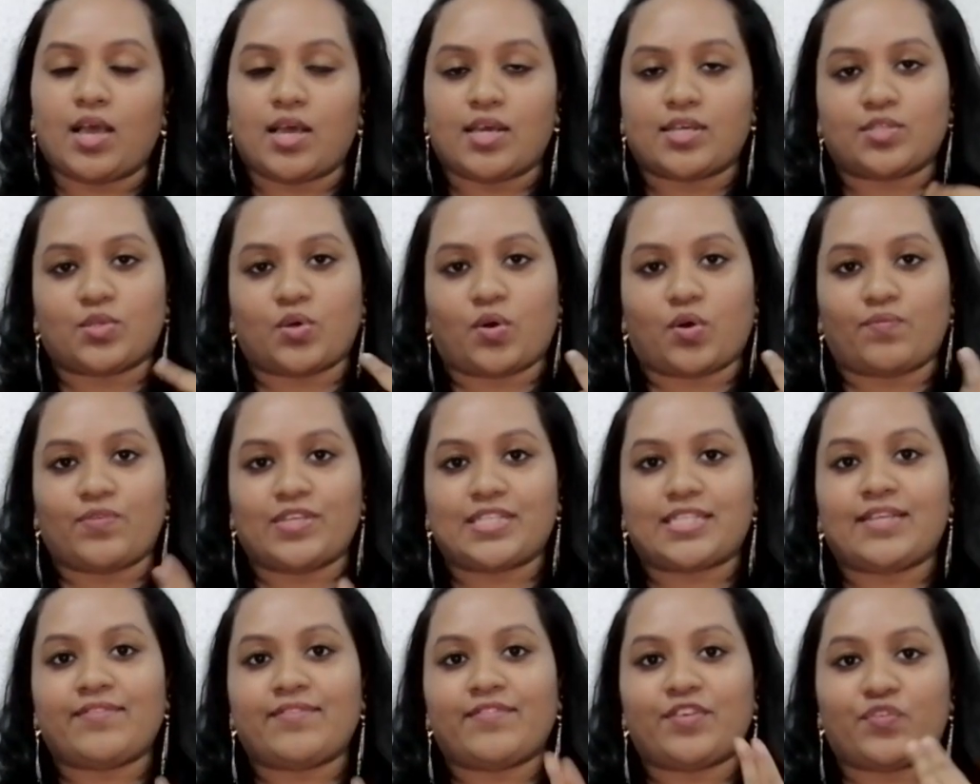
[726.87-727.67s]
So
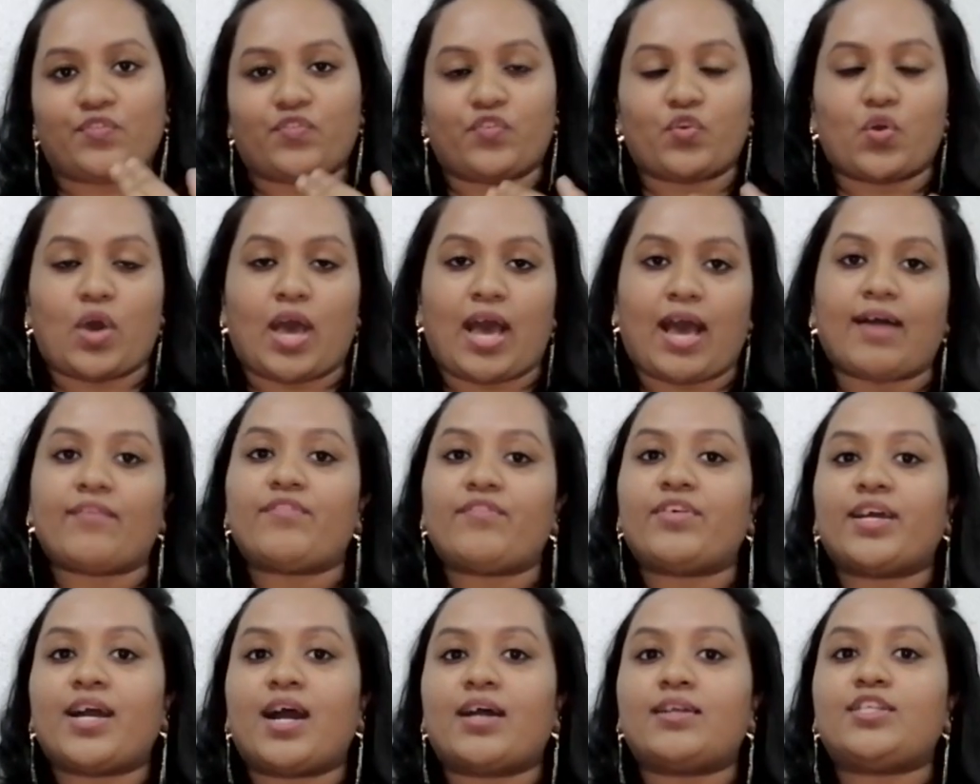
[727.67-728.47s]
obviously if you have
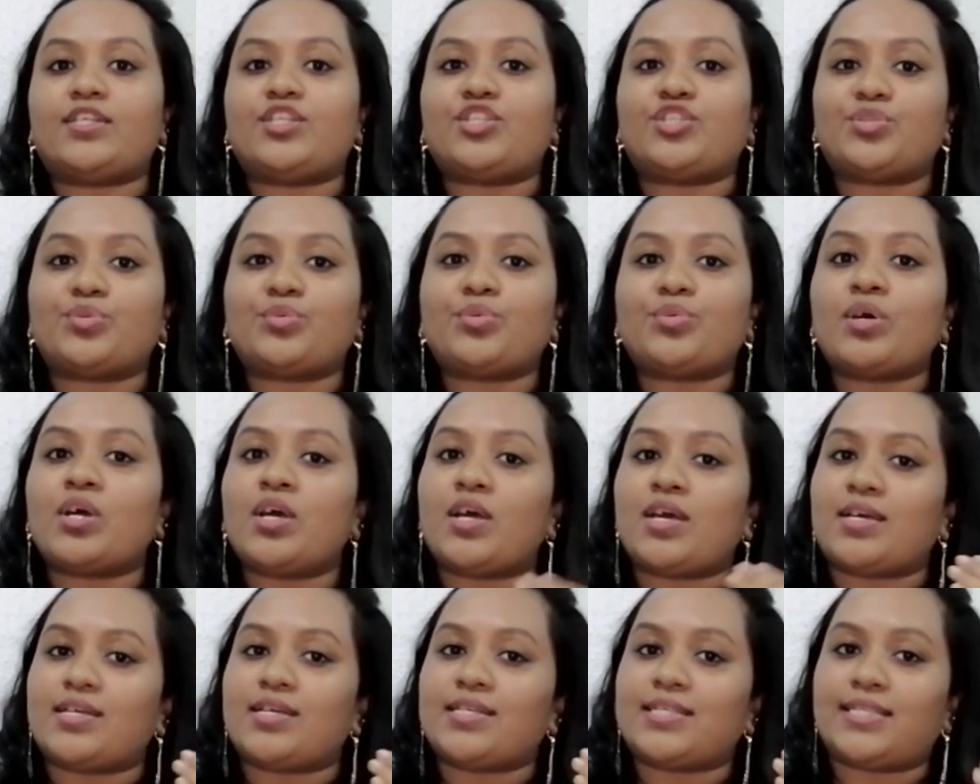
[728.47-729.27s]
a gut issue,
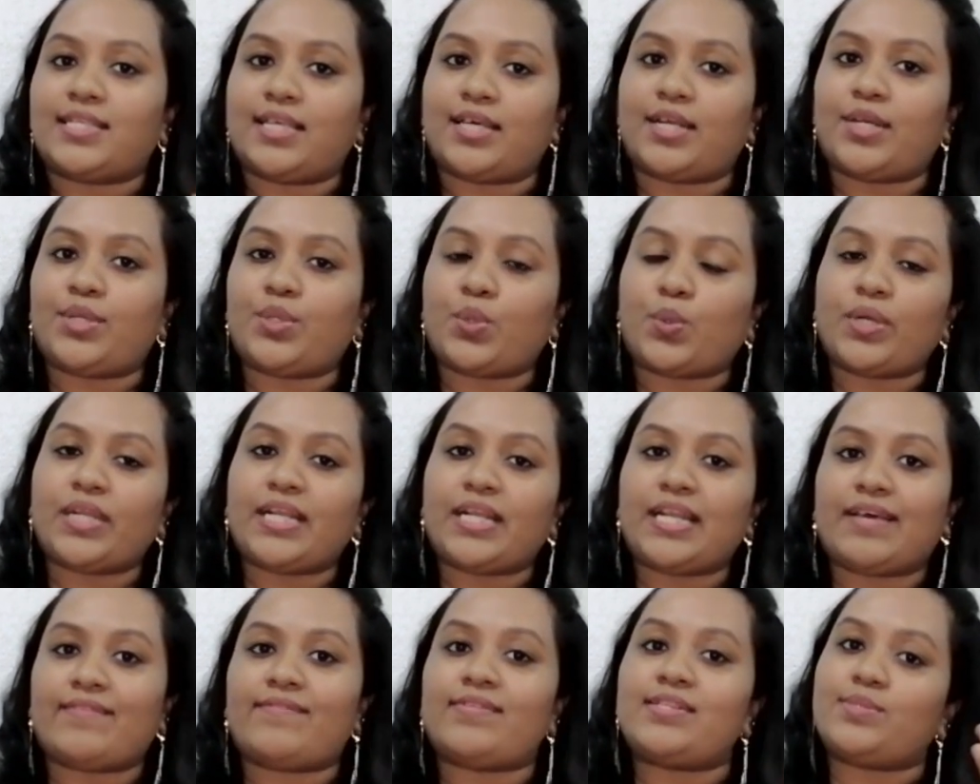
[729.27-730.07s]

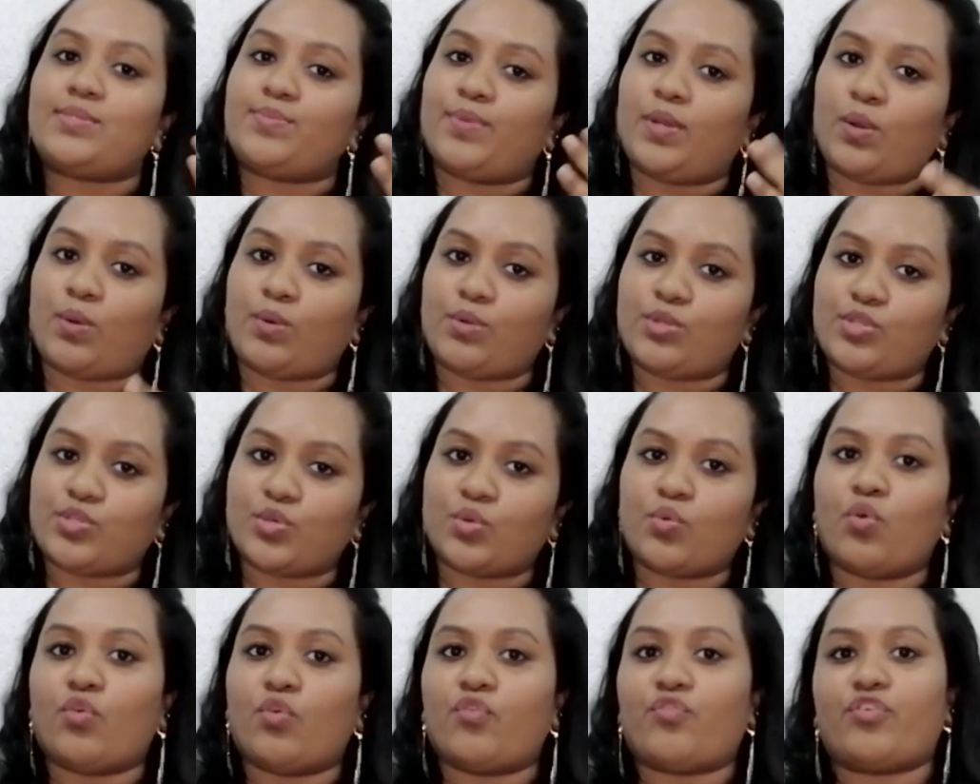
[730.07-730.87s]
serotonin levels will
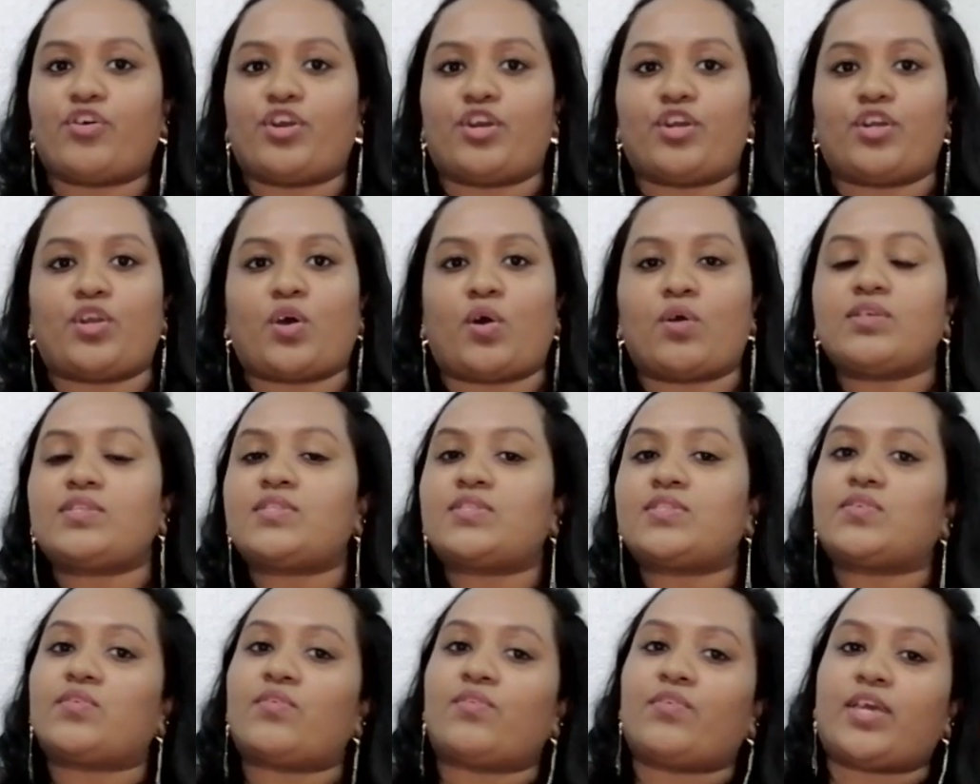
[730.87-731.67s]
also go for a toss.